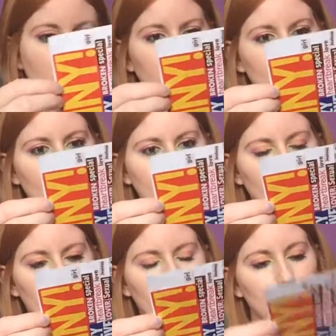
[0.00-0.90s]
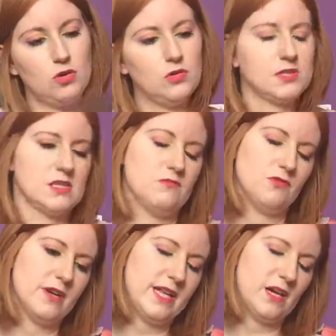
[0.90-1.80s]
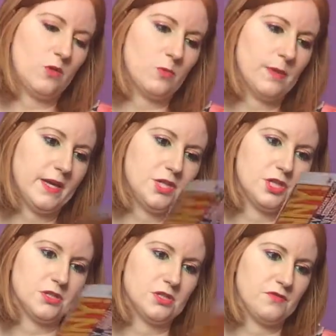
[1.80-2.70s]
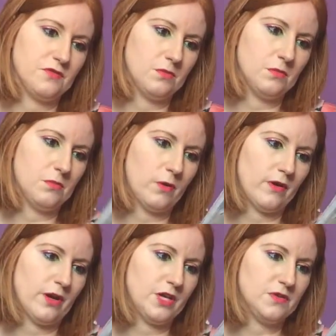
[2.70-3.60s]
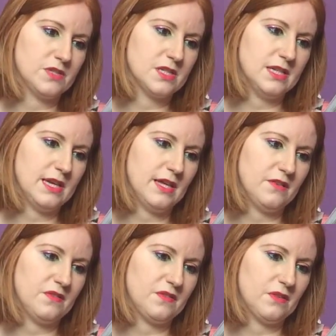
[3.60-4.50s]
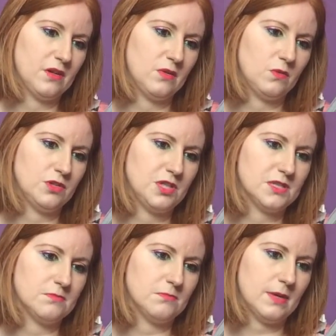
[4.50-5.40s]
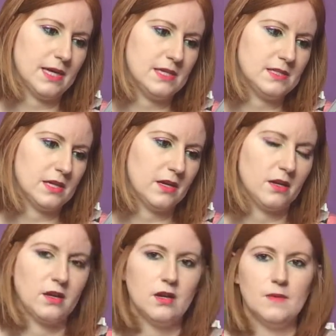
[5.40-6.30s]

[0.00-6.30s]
Then I've got, oh god, some really old pictures of where I used to live, which is amazing.